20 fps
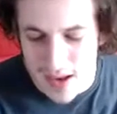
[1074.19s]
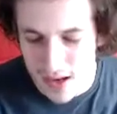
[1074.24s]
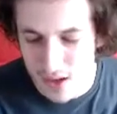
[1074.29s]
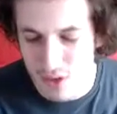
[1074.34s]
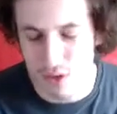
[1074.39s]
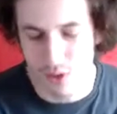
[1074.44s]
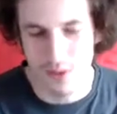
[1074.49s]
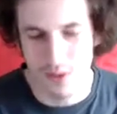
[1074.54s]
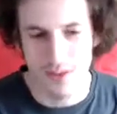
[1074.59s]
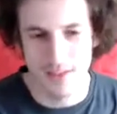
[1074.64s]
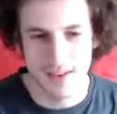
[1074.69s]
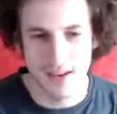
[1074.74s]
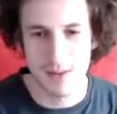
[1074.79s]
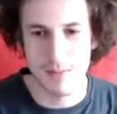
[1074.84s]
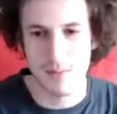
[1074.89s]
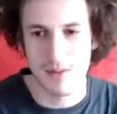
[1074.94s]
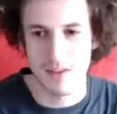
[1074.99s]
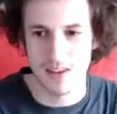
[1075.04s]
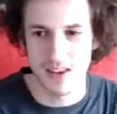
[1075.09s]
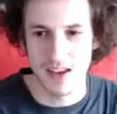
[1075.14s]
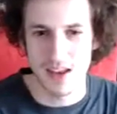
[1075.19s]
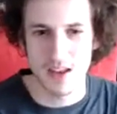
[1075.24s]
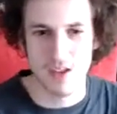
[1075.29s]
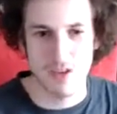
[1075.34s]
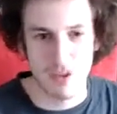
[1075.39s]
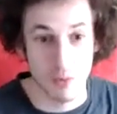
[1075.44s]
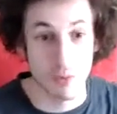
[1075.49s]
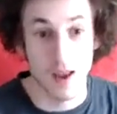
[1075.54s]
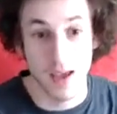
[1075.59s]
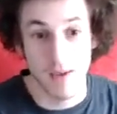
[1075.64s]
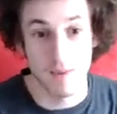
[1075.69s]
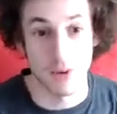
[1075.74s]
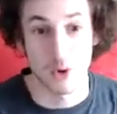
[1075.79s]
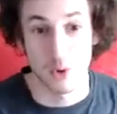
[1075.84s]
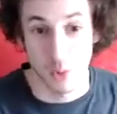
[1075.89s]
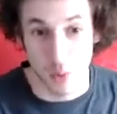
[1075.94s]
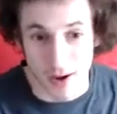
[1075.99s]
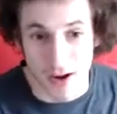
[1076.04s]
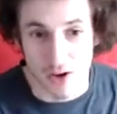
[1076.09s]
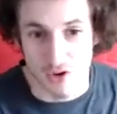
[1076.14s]
either of the teams in the East would
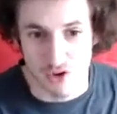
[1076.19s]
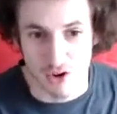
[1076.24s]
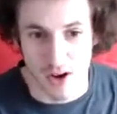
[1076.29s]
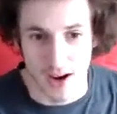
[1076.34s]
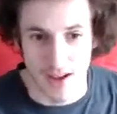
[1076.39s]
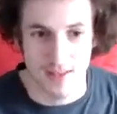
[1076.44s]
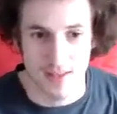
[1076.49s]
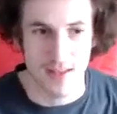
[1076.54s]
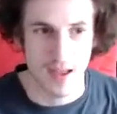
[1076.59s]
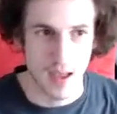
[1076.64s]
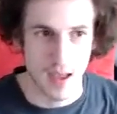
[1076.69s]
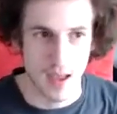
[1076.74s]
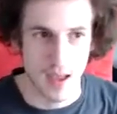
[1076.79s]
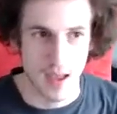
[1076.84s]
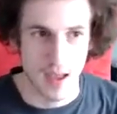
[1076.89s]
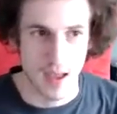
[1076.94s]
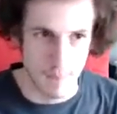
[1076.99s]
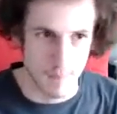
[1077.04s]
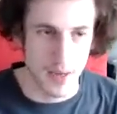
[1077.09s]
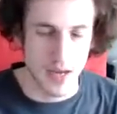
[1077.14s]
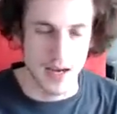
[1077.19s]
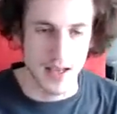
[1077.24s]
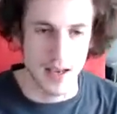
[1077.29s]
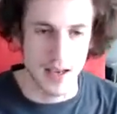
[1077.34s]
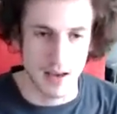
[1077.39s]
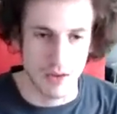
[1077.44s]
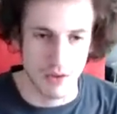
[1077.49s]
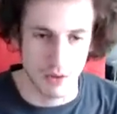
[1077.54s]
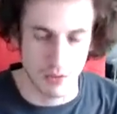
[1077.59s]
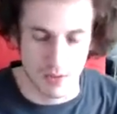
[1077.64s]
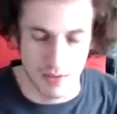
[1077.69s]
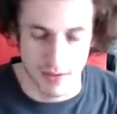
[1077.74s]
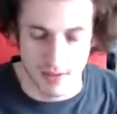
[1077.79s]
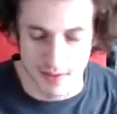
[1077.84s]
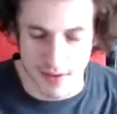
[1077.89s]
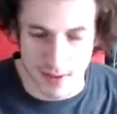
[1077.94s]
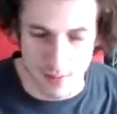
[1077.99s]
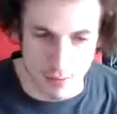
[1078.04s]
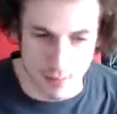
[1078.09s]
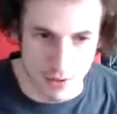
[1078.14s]
have a great chance at beating either of
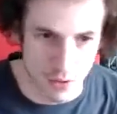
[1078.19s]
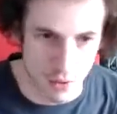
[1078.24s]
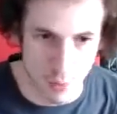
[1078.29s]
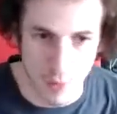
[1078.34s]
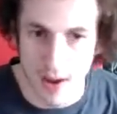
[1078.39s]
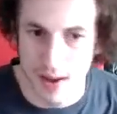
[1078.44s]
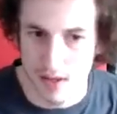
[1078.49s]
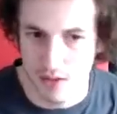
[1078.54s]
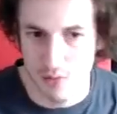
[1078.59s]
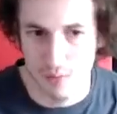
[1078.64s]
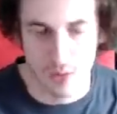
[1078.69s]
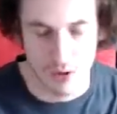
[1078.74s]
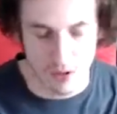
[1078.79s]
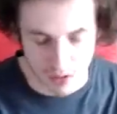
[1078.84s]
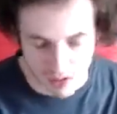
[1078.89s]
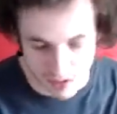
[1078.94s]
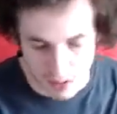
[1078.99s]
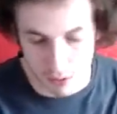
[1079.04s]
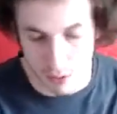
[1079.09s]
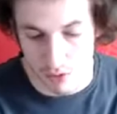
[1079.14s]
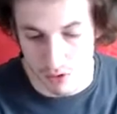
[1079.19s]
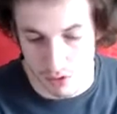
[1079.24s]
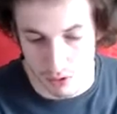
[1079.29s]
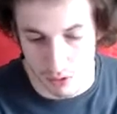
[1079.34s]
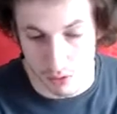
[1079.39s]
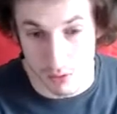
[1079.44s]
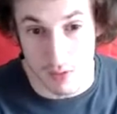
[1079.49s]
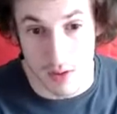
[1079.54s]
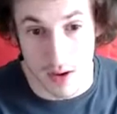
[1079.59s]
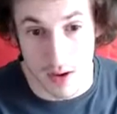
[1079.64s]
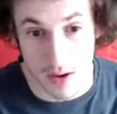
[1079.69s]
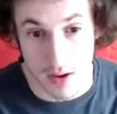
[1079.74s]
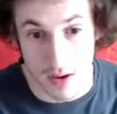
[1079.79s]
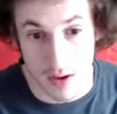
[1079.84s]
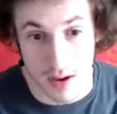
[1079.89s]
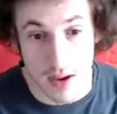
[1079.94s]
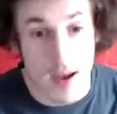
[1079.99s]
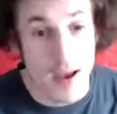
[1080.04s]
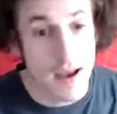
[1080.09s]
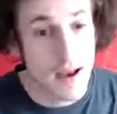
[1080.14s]
the teams in the West. But still,
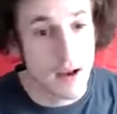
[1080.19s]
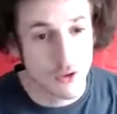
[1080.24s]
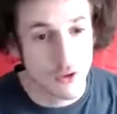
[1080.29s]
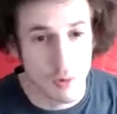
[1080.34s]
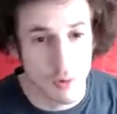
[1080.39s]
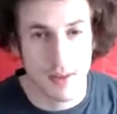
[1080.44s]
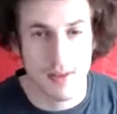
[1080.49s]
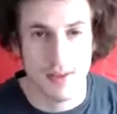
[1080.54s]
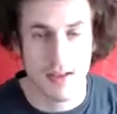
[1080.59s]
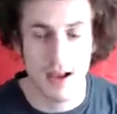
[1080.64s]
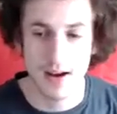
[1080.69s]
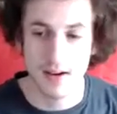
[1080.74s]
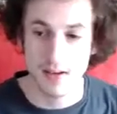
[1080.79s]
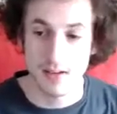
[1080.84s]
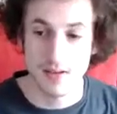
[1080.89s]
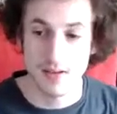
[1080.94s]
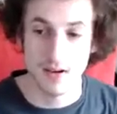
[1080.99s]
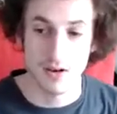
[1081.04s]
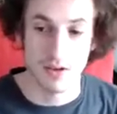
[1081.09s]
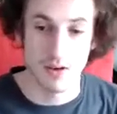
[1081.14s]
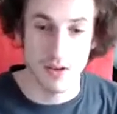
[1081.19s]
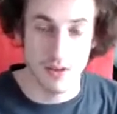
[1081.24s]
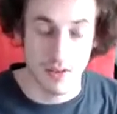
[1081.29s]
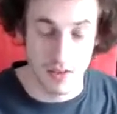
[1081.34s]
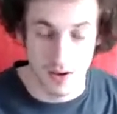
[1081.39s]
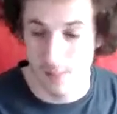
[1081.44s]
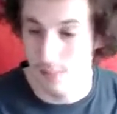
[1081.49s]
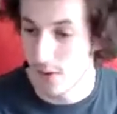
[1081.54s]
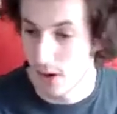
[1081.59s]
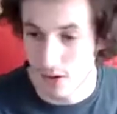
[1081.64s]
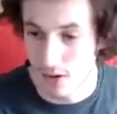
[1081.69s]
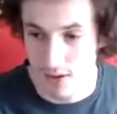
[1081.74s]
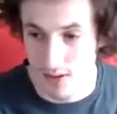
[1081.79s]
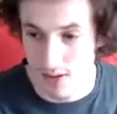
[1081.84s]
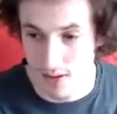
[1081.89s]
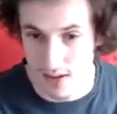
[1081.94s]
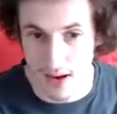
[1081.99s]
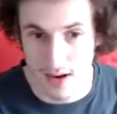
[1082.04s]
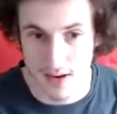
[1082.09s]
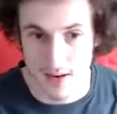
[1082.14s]
certainly 2 exciting series, and I'm
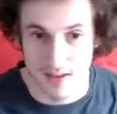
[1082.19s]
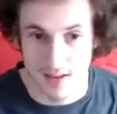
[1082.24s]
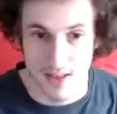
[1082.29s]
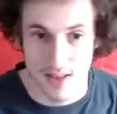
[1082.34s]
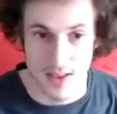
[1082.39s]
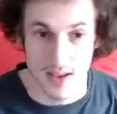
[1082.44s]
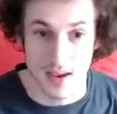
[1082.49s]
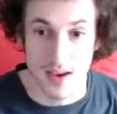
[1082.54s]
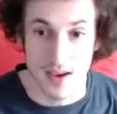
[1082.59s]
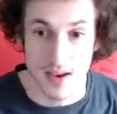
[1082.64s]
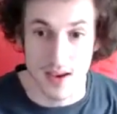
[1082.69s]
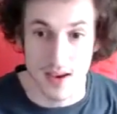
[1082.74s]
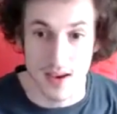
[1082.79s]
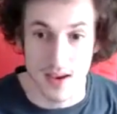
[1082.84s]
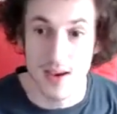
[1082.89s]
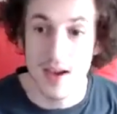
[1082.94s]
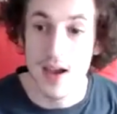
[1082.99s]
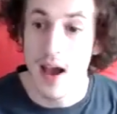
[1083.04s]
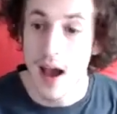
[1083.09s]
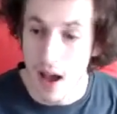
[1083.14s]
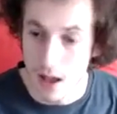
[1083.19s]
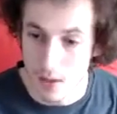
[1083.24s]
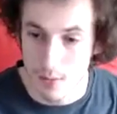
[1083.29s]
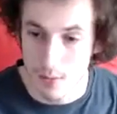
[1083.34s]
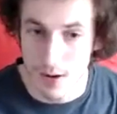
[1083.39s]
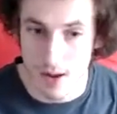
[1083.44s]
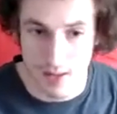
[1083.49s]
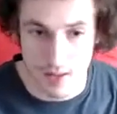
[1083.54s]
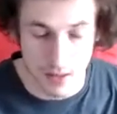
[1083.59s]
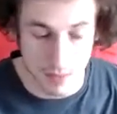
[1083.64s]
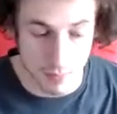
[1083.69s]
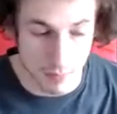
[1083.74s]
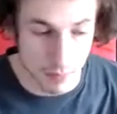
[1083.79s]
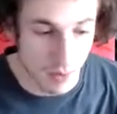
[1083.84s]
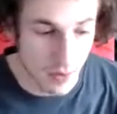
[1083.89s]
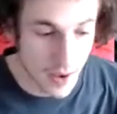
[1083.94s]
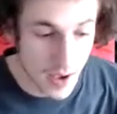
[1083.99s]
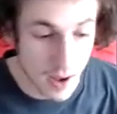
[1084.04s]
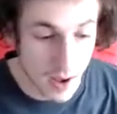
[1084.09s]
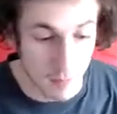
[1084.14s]
very excited to see how the rest of
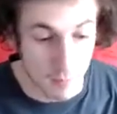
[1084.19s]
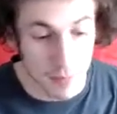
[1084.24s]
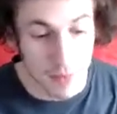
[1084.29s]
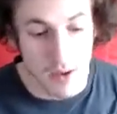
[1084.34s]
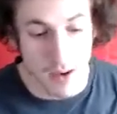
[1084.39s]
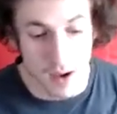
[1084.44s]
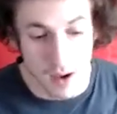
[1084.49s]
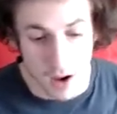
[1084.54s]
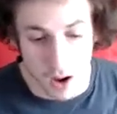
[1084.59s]
them play out.